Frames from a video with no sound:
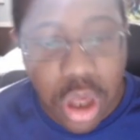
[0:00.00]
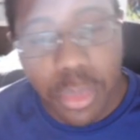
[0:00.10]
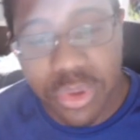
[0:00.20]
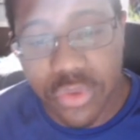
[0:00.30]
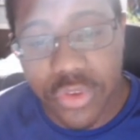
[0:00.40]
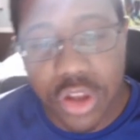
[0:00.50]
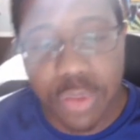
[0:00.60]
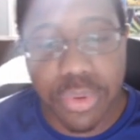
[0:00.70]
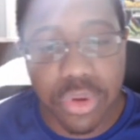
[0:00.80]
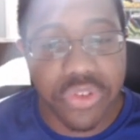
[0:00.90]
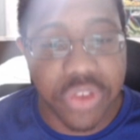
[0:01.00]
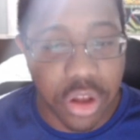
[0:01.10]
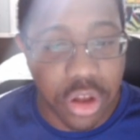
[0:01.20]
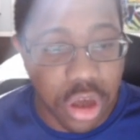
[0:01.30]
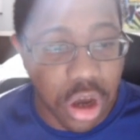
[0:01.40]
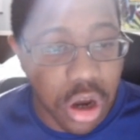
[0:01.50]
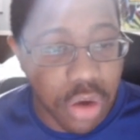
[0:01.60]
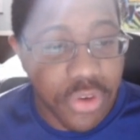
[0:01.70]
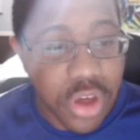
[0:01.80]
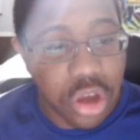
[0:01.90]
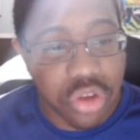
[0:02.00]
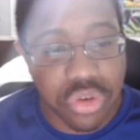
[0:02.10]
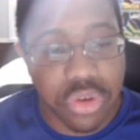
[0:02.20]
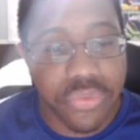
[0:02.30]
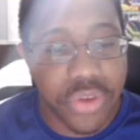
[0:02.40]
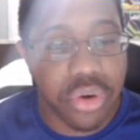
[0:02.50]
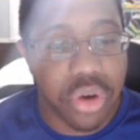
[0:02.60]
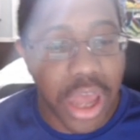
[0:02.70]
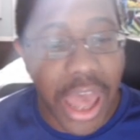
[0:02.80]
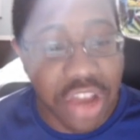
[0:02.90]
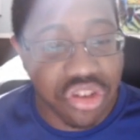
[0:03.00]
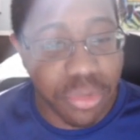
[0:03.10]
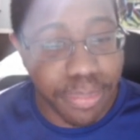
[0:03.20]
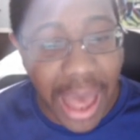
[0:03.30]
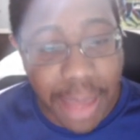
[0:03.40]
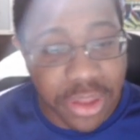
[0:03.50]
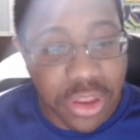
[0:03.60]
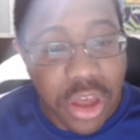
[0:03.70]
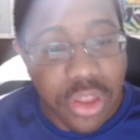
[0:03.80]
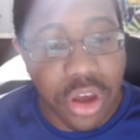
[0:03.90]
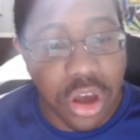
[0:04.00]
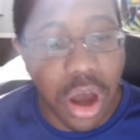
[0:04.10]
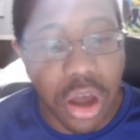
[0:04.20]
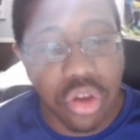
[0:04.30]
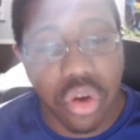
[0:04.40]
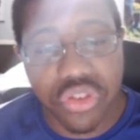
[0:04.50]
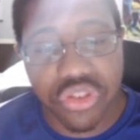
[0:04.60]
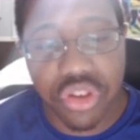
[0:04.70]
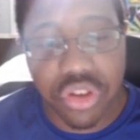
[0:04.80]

specifically the police killing of conservative veteran Ashley Babbitt, the U.S.